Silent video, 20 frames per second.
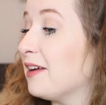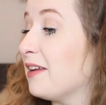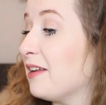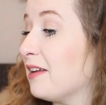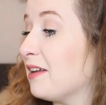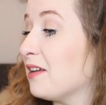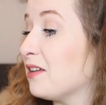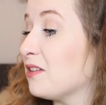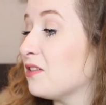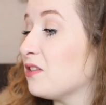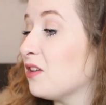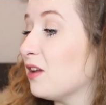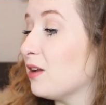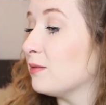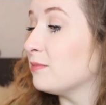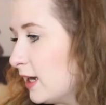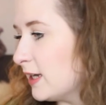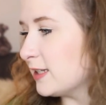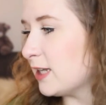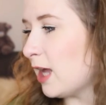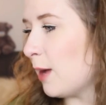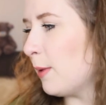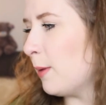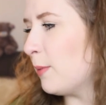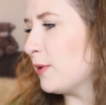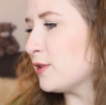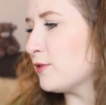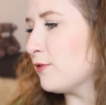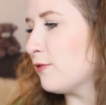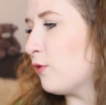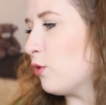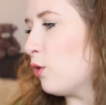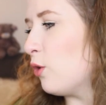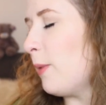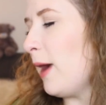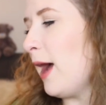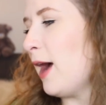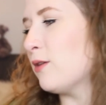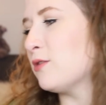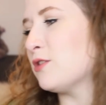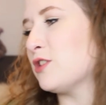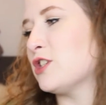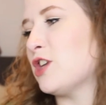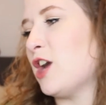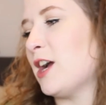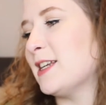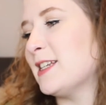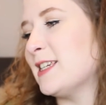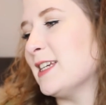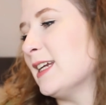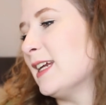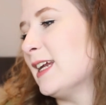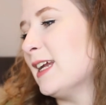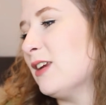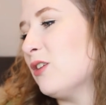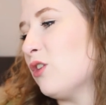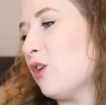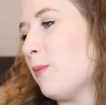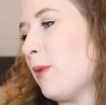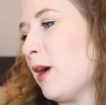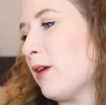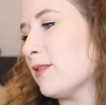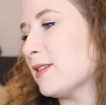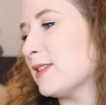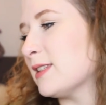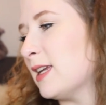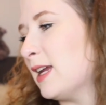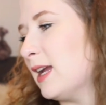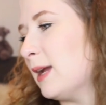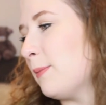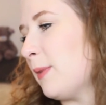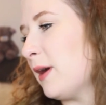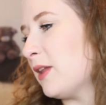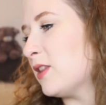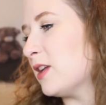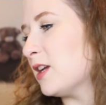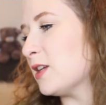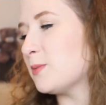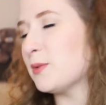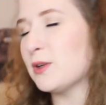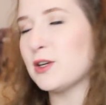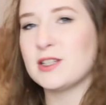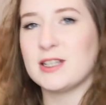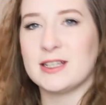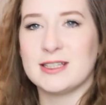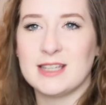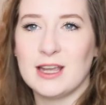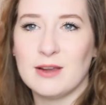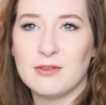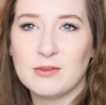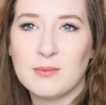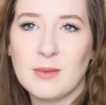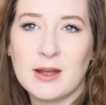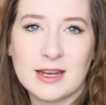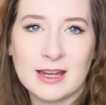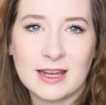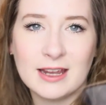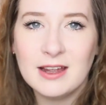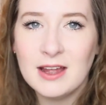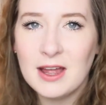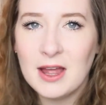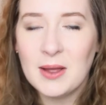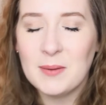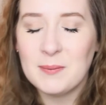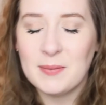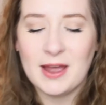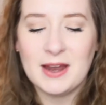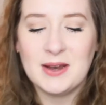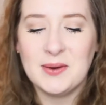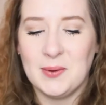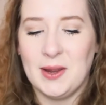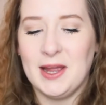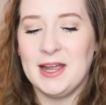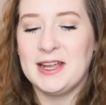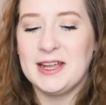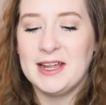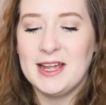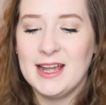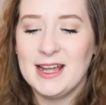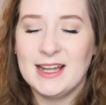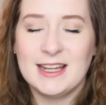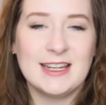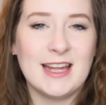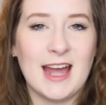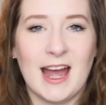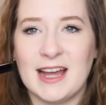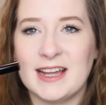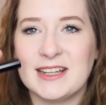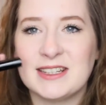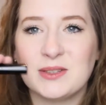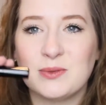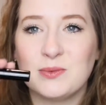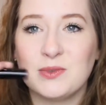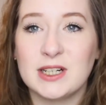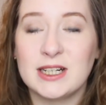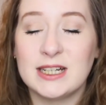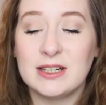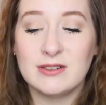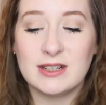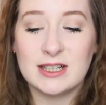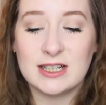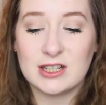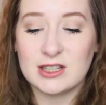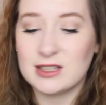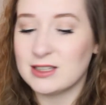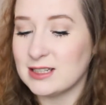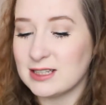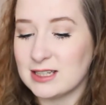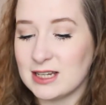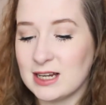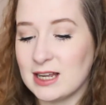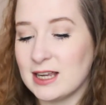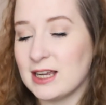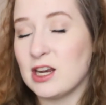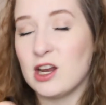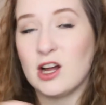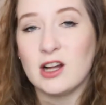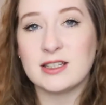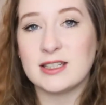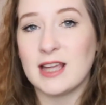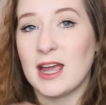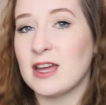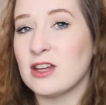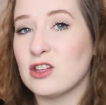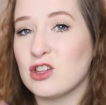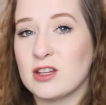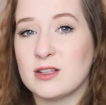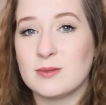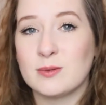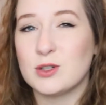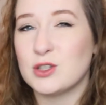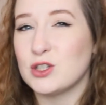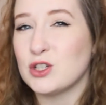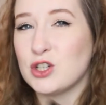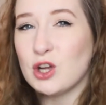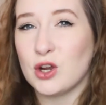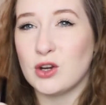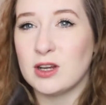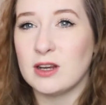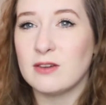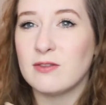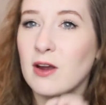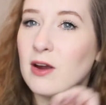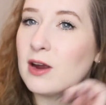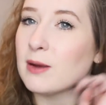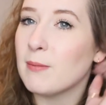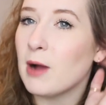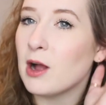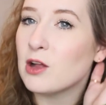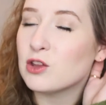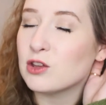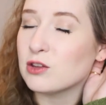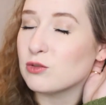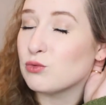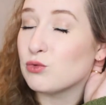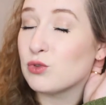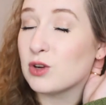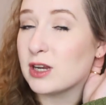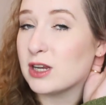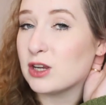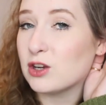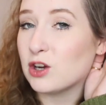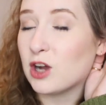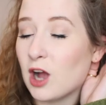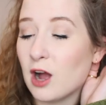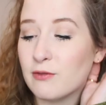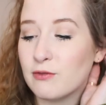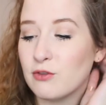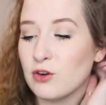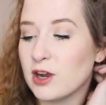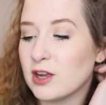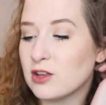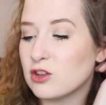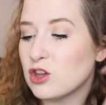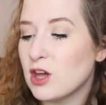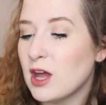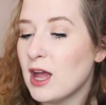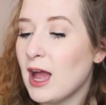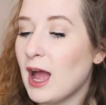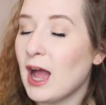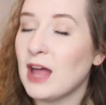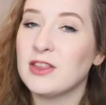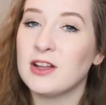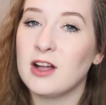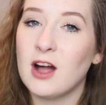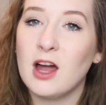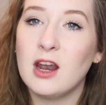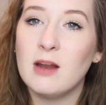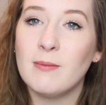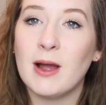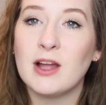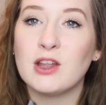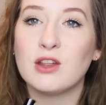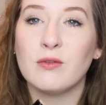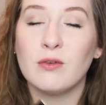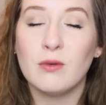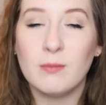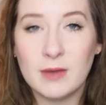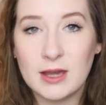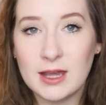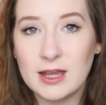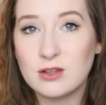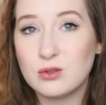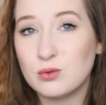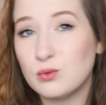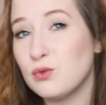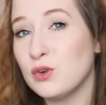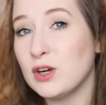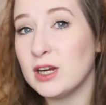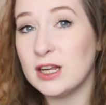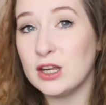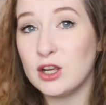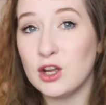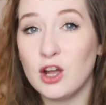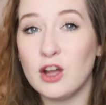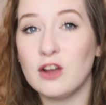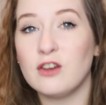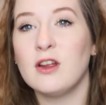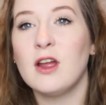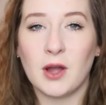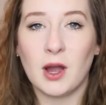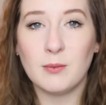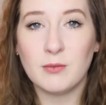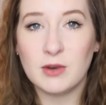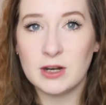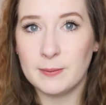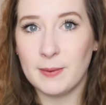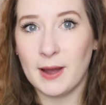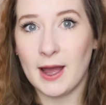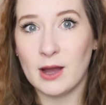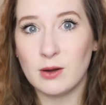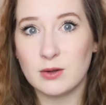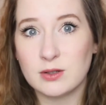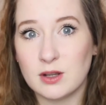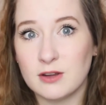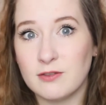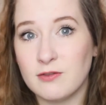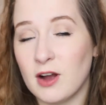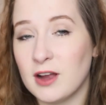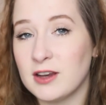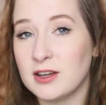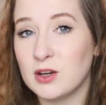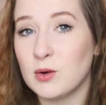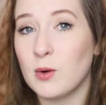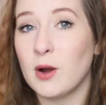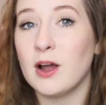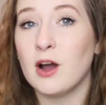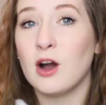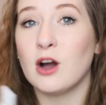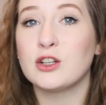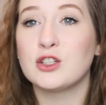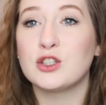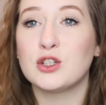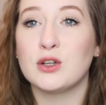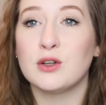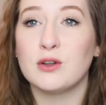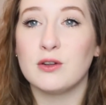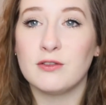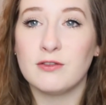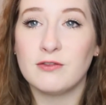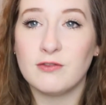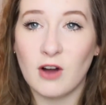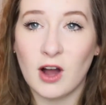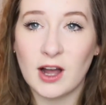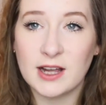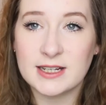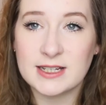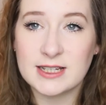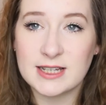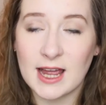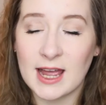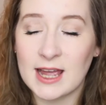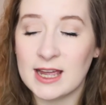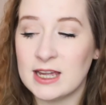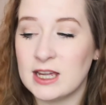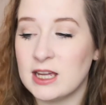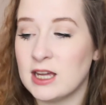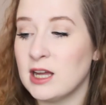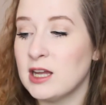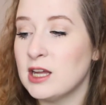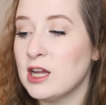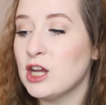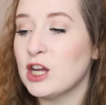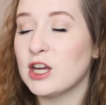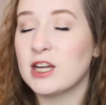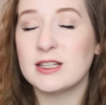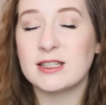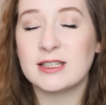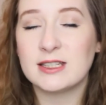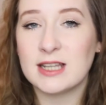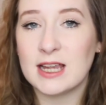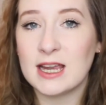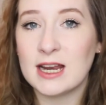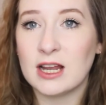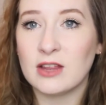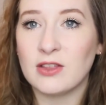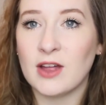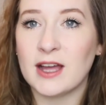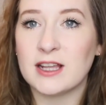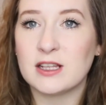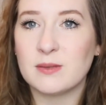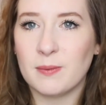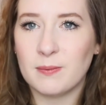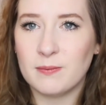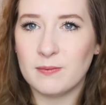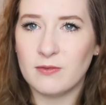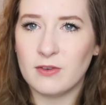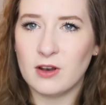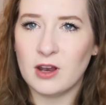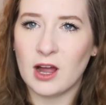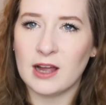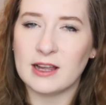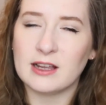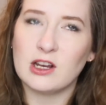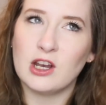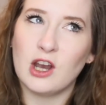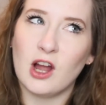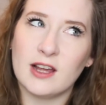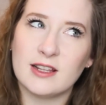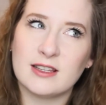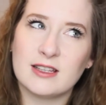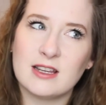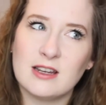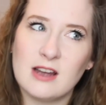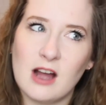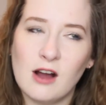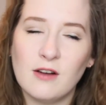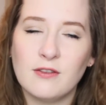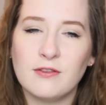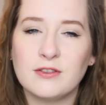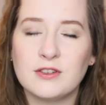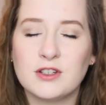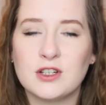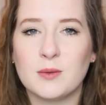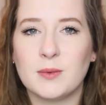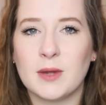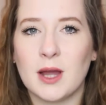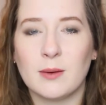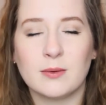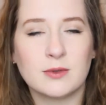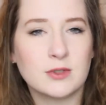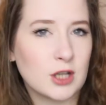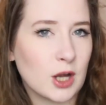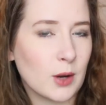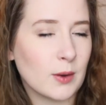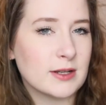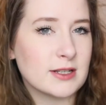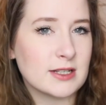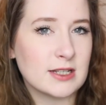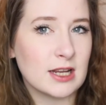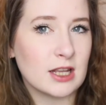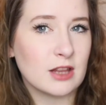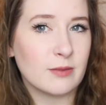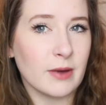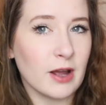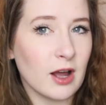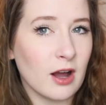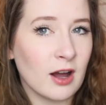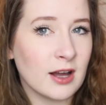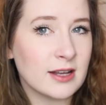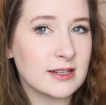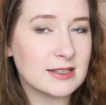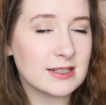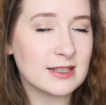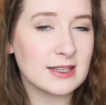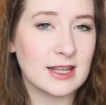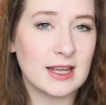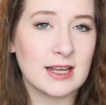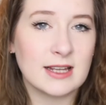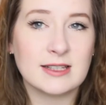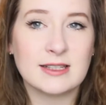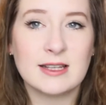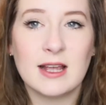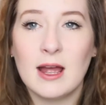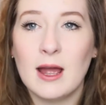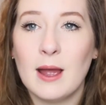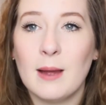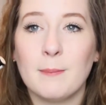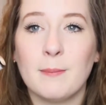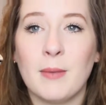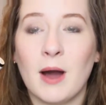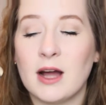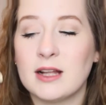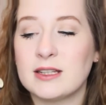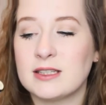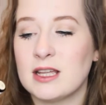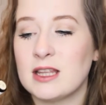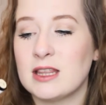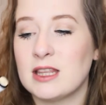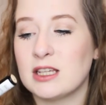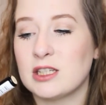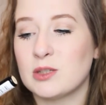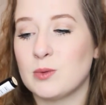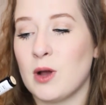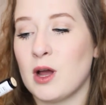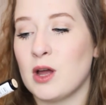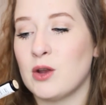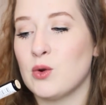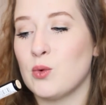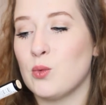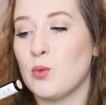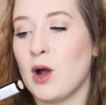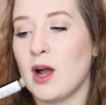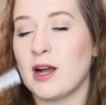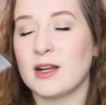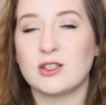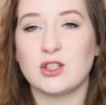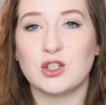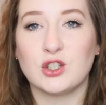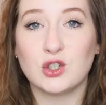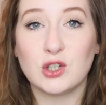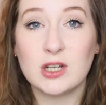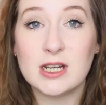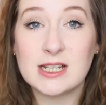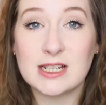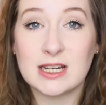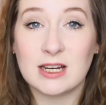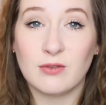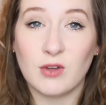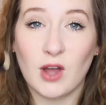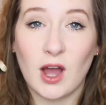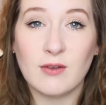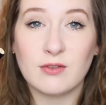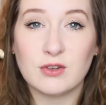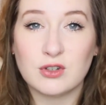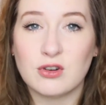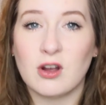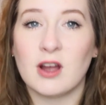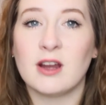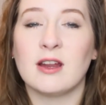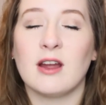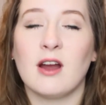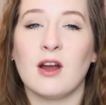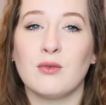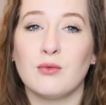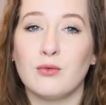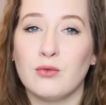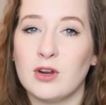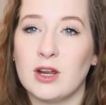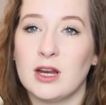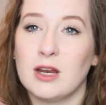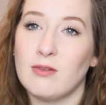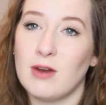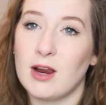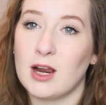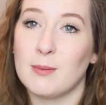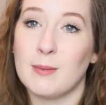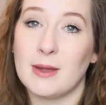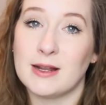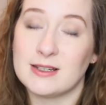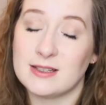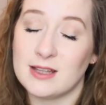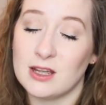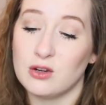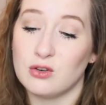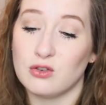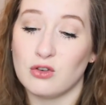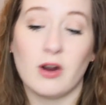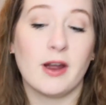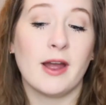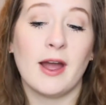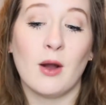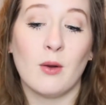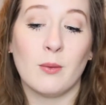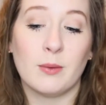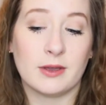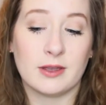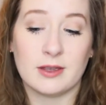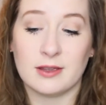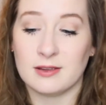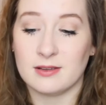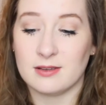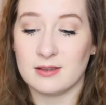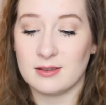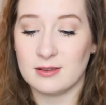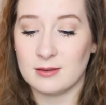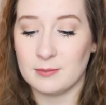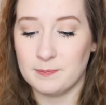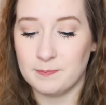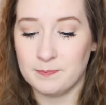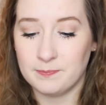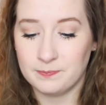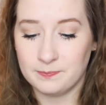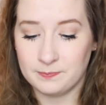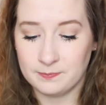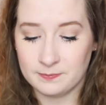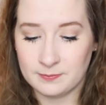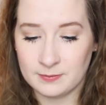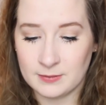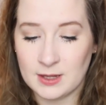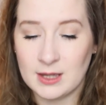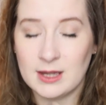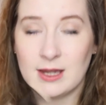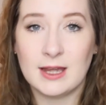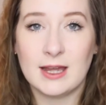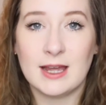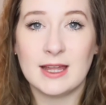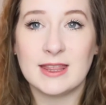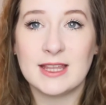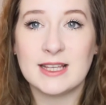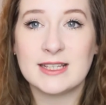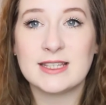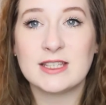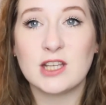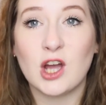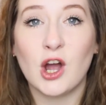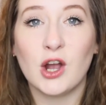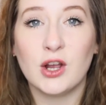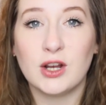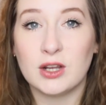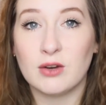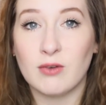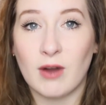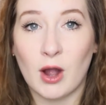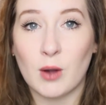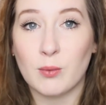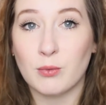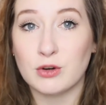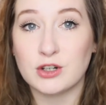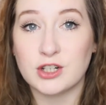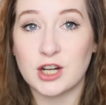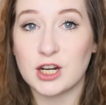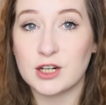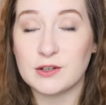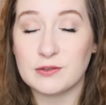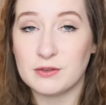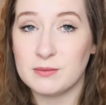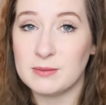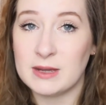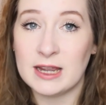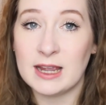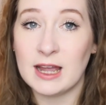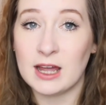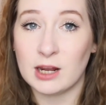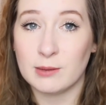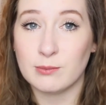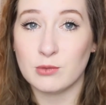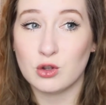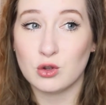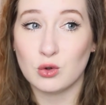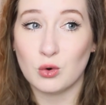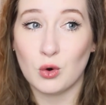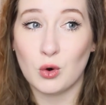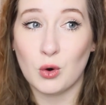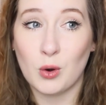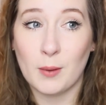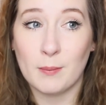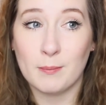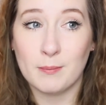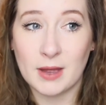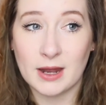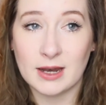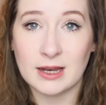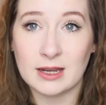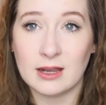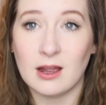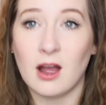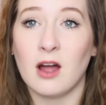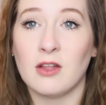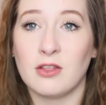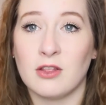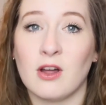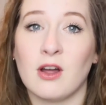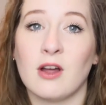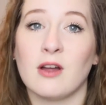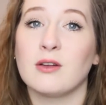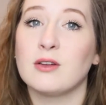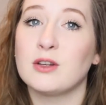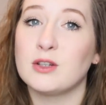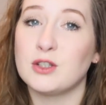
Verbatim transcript: It is, it's come up as four pounds nineteen on my receipt, but I think it's because I saved money. But anyway, yeah, it's a really, really good concealer. It lasts ages because you don't need very much. It's really coverage and the colour match for me is really good. I'm really pale, so I find it quite hard to find a concealer that is like light enough to be able to go underneath my eyes and things, but this one works a treat, and if you haven't tried it I really recommend that you try it out because this is a holy grail product for me, and I'm sure many other